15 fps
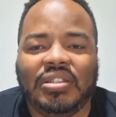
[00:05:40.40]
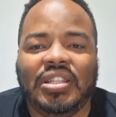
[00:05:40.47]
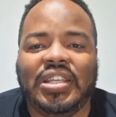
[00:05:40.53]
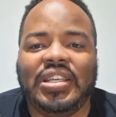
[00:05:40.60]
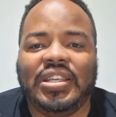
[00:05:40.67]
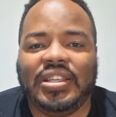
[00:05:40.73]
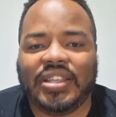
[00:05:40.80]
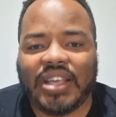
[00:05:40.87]

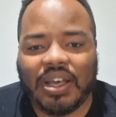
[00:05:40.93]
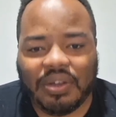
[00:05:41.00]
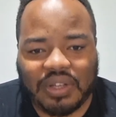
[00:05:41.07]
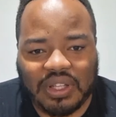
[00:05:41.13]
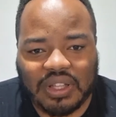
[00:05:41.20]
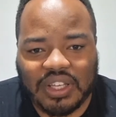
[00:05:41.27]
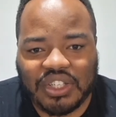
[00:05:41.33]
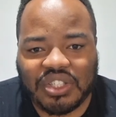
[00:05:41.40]
the
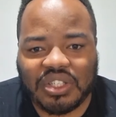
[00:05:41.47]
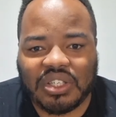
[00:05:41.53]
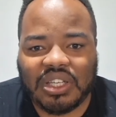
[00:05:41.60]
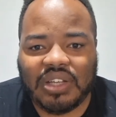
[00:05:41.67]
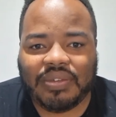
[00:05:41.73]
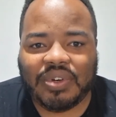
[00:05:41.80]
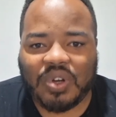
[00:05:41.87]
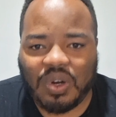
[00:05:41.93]
calculation
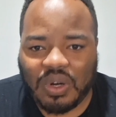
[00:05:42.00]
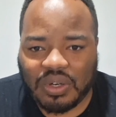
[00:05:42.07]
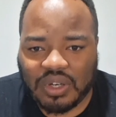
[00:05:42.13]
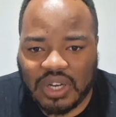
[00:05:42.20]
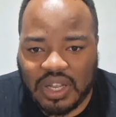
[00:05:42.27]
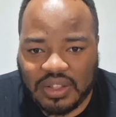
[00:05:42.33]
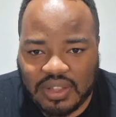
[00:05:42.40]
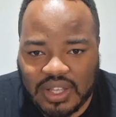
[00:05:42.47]
even
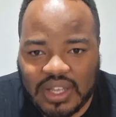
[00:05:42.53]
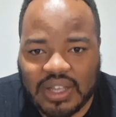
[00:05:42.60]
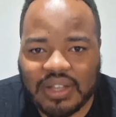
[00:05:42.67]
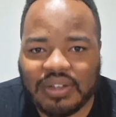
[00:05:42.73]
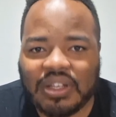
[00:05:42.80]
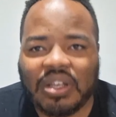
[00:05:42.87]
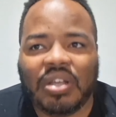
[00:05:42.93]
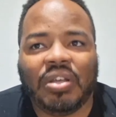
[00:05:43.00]
harder. And
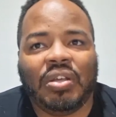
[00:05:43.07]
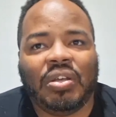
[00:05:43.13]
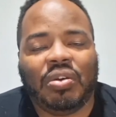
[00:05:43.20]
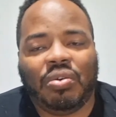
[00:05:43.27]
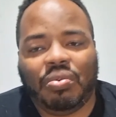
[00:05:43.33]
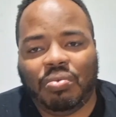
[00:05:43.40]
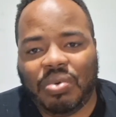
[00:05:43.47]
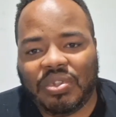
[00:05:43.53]
then
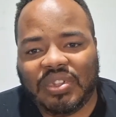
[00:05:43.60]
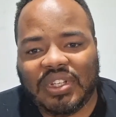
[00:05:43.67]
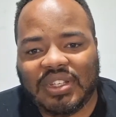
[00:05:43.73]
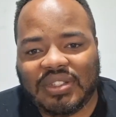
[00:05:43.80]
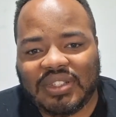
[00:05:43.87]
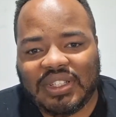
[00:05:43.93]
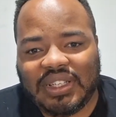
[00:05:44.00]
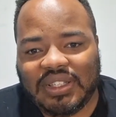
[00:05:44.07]
with
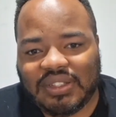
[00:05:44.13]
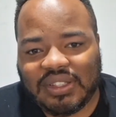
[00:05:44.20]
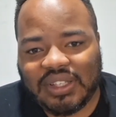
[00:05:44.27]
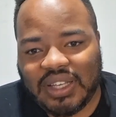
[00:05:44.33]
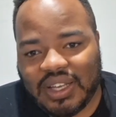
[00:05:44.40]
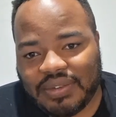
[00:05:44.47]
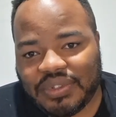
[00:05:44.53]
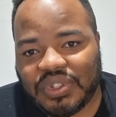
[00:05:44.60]
these
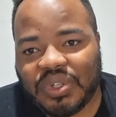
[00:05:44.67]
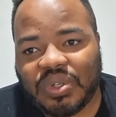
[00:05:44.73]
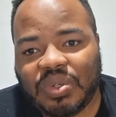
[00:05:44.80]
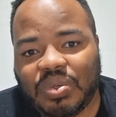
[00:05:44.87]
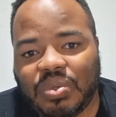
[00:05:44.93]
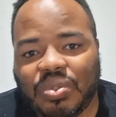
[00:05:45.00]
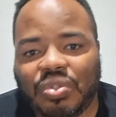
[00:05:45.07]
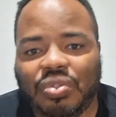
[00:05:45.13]
ETFs, you're
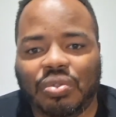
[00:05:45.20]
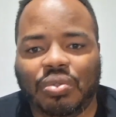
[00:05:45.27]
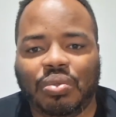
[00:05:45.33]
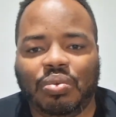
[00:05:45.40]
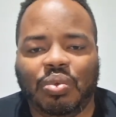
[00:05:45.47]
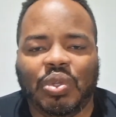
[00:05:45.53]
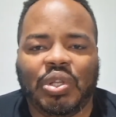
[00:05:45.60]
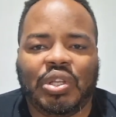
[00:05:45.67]
going
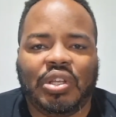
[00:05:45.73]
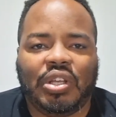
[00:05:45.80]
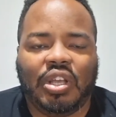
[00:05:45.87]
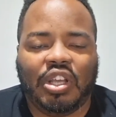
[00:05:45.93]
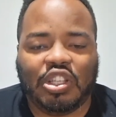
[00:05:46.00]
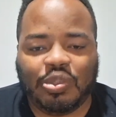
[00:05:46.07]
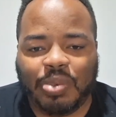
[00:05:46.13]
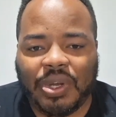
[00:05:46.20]
to
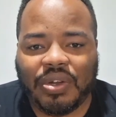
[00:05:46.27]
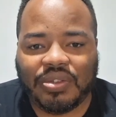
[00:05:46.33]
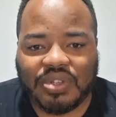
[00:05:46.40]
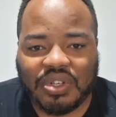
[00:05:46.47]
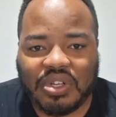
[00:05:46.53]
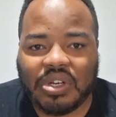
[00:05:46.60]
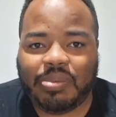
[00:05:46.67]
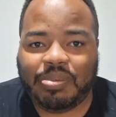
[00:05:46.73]
experience
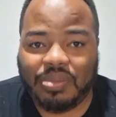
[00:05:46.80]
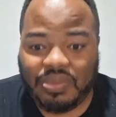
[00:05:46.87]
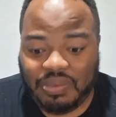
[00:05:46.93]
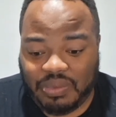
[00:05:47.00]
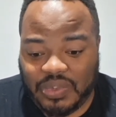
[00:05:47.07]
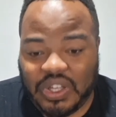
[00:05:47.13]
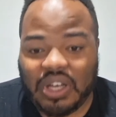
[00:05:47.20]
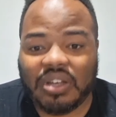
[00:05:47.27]
a
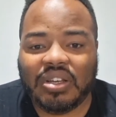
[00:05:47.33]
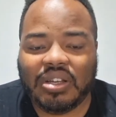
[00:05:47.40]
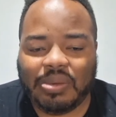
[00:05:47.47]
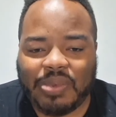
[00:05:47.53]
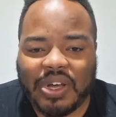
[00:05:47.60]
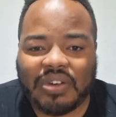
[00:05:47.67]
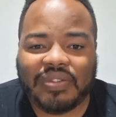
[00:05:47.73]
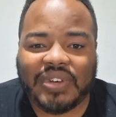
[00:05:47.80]
good
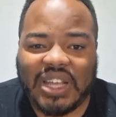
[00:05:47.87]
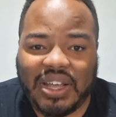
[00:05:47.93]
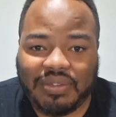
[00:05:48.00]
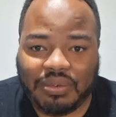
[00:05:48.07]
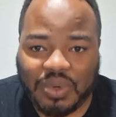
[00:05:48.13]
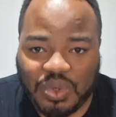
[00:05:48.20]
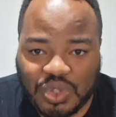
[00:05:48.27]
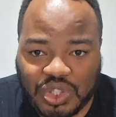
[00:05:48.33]
amount of NAV
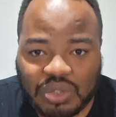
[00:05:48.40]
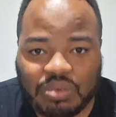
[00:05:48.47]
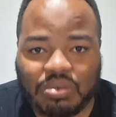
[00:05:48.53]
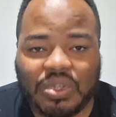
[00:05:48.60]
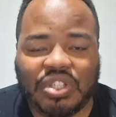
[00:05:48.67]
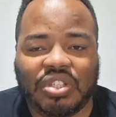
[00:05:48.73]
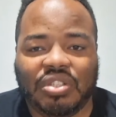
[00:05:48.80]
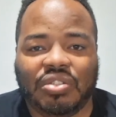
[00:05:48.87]
erosion,
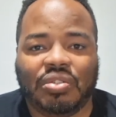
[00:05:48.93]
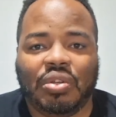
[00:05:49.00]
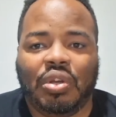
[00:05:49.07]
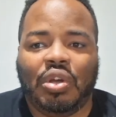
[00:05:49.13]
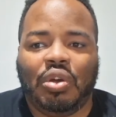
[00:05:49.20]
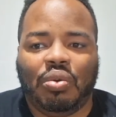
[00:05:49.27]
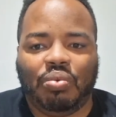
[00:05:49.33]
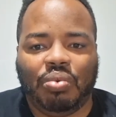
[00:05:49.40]
which is
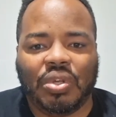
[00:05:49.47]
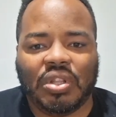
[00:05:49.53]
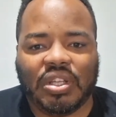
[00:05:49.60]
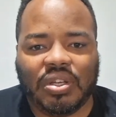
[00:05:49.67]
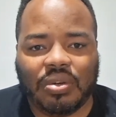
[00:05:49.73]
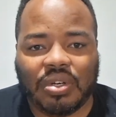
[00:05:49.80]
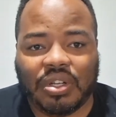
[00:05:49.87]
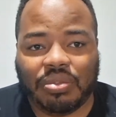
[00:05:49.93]
really
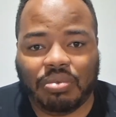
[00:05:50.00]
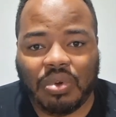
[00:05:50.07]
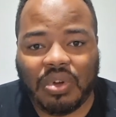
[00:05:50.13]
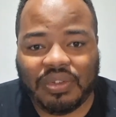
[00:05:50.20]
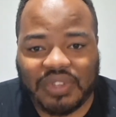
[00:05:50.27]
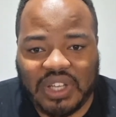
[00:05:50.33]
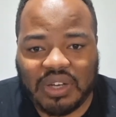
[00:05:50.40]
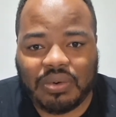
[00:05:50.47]
going to throw
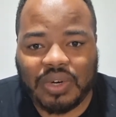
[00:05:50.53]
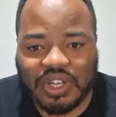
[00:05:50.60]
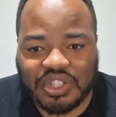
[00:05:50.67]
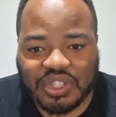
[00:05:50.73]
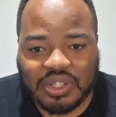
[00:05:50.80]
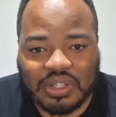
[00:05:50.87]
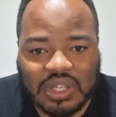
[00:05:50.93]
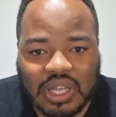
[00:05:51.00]
out the
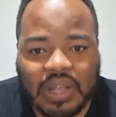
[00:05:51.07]
equation.